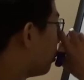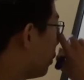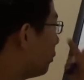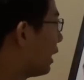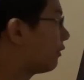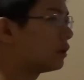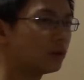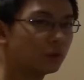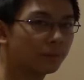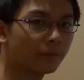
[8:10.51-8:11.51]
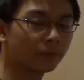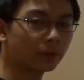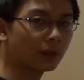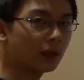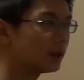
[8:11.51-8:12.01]
What we have to do
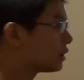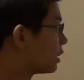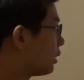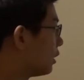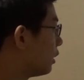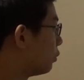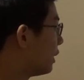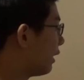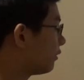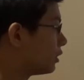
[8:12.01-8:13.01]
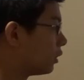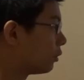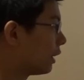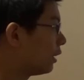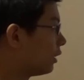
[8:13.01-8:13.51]
is we have to know,
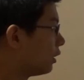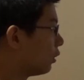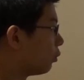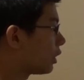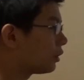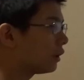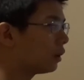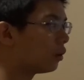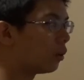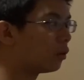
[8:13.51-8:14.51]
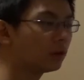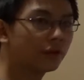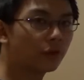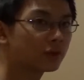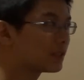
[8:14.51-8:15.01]
right, what are the only
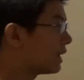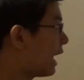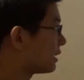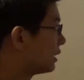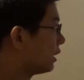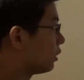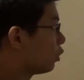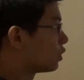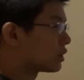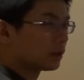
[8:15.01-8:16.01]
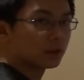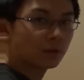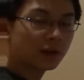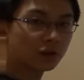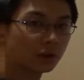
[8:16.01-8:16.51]
forces acting in the horizontal
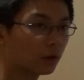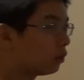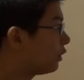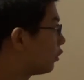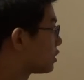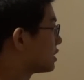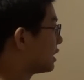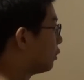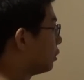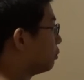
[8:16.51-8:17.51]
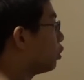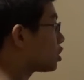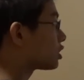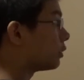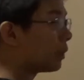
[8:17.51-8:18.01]
direction, the only forces that would
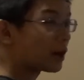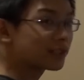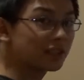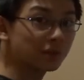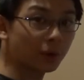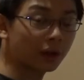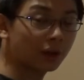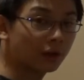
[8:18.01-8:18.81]
push the box this way?